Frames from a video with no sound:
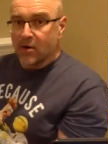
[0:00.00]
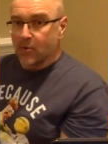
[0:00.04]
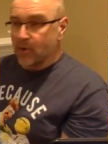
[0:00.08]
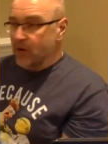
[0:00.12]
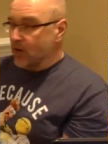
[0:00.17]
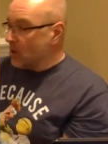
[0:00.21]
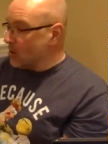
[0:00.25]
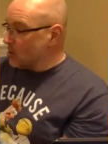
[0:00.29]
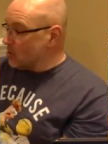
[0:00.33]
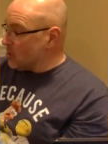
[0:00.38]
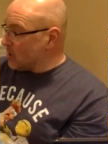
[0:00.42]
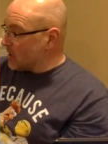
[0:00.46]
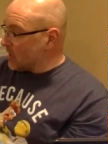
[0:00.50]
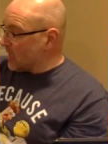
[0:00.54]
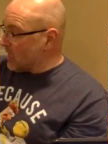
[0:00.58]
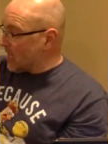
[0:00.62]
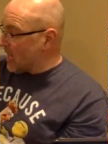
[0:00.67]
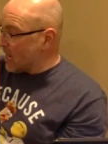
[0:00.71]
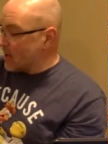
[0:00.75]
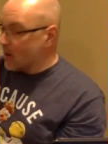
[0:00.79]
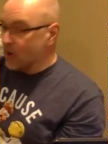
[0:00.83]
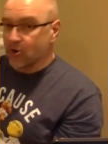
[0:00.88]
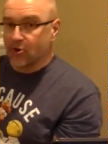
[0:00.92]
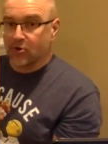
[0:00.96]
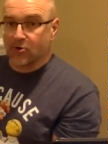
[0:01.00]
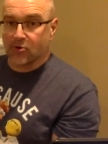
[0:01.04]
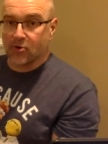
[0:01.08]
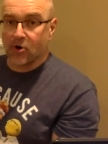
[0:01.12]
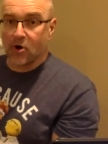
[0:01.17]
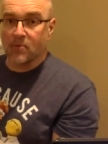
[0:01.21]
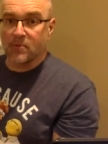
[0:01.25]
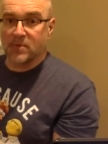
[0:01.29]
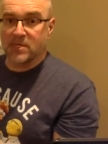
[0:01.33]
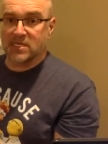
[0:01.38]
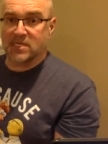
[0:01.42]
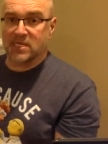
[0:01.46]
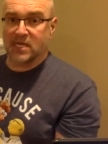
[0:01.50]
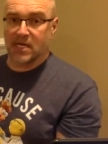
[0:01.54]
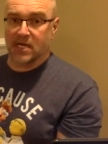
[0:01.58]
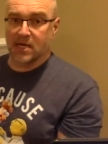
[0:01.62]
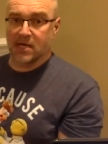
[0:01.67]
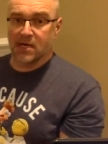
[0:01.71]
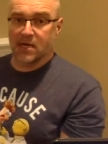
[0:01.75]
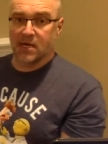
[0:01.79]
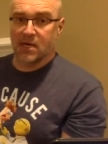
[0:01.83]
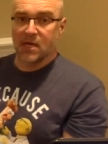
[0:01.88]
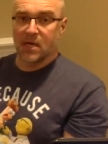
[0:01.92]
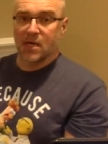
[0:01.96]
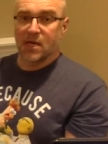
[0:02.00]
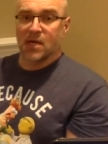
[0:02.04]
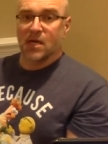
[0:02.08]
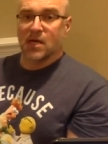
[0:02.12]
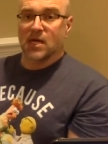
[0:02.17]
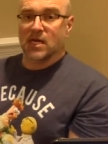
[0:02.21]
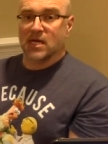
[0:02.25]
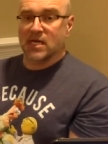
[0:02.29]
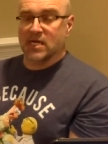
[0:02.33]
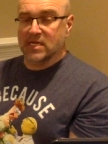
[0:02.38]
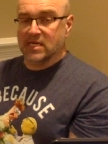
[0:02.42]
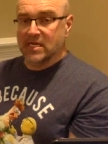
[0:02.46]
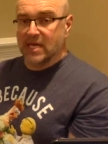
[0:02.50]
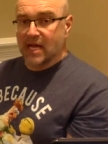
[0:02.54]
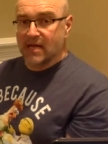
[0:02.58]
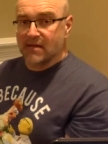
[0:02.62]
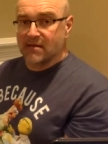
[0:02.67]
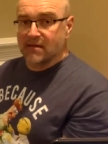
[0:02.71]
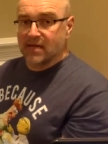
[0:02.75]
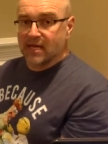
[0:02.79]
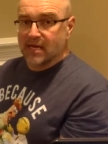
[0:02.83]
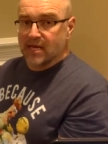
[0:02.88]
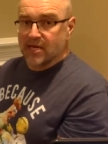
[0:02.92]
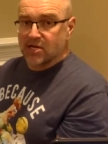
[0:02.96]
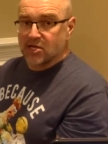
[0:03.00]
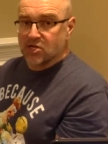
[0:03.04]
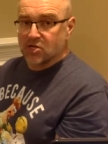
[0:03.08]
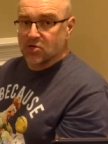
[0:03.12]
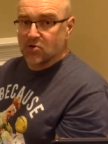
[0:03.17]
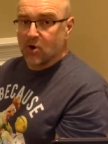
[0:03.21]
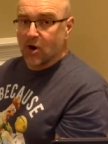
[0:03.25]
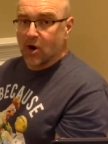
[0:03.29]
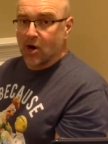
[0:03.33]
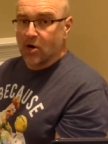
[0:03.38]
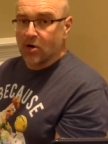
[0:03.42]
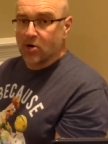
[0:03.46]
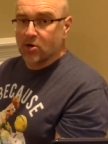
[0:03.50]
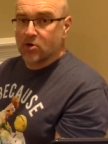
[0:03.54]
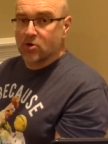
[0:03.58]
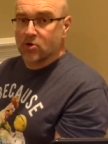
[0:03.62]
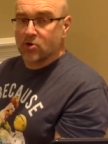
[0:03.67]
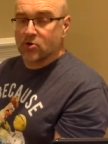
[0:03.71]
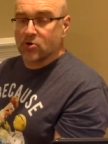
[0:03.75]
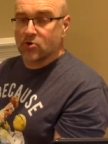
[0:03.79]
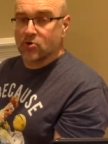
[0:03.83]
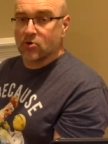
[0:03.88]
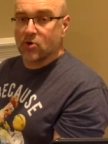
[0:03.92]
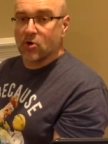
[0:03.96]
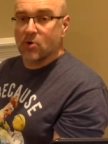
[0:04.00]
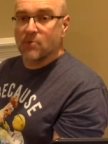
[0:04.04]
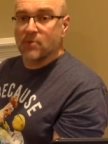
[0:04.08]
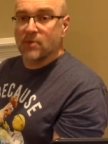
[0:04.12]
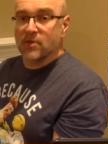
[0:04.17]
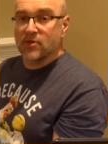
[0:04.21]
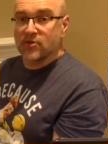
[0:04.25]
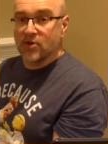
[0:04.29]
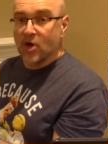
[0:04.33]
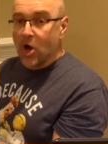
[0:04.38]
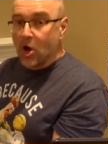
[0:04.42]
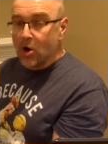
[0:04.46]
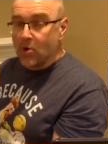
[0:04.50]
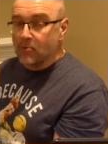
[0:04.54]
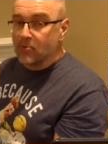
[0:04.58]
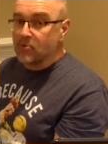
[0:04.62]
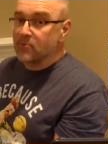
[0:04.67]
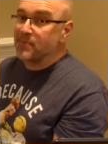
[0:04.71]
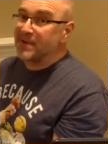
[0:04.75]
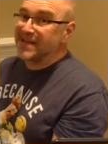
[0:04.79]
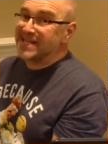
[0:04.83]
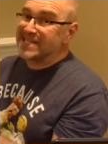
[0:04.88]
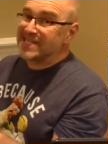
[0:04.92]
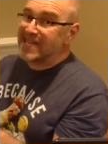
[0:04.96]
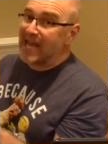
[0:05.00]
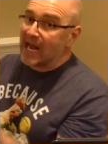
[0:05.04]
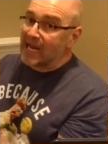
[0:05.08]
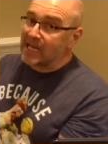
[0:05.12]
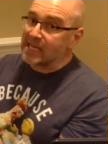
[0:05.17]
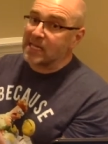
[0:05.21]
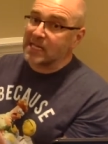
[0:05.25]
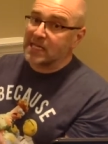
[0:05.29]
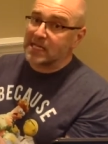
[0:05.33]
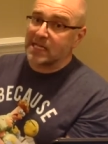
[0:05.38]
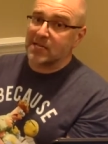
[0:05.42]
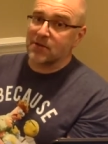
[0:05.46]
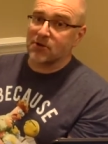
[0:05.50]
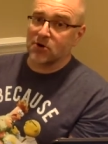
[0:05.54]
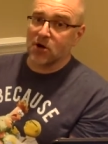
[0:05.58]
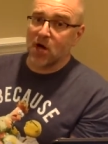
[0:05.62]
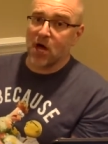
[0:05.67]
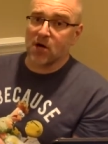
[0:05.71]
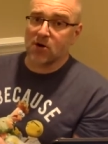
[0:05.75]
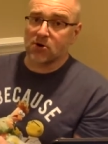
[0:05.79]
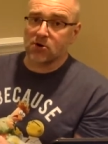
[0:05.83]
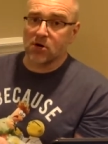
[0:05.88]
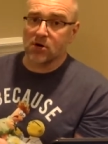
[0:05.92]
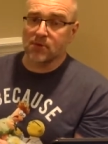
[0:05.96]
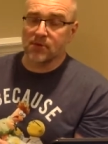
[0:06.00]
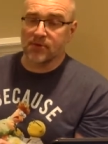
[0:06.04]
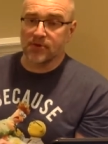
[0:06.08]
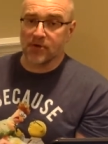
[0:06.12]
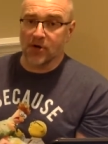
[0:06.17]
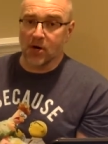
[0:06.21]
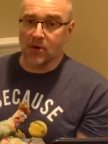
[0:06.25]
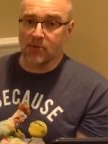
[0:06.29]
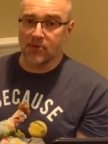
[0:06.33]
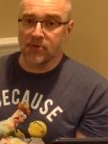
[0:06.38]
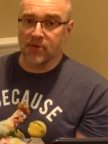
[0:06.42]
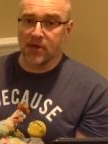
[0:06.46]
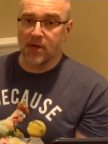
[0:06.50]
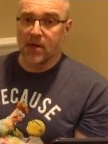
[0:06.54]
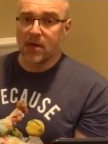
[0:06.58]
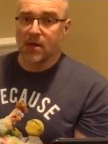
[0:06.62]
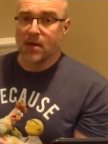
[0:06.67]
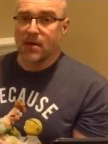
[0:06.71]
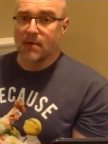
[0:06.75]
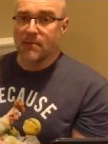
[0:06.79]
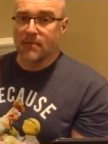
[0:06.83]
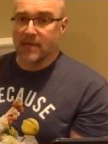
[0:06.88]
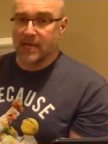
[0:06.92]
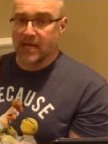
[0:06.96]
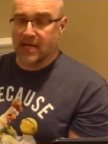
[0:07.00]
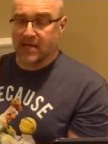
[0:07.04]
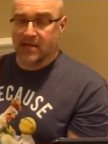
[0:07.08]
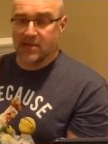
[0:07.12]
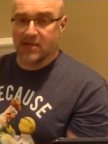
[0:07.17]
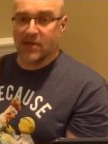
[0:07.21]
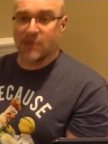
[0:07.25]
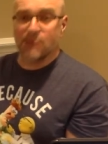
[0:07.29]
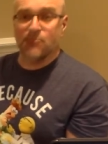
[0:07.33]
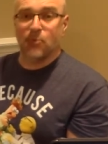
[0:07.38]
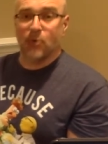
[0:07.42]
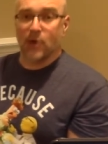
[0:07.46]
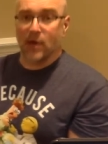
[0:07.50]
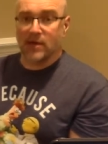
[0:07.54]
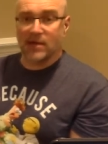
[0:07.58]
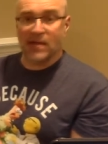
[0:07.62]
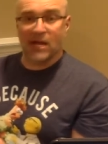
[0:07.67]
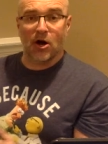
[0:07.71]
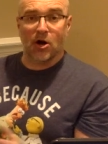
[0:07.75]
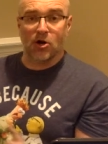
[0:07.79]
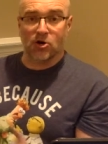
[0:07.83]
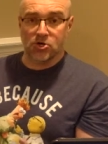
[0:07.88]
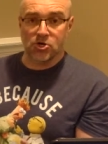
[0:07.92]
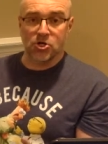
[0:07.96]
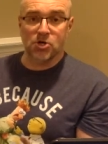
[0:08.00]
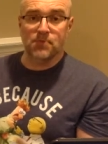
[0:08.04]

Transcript: We are looking at our chromatin condensing into our chromosomes, but technically they're not chromosomes because at this point they are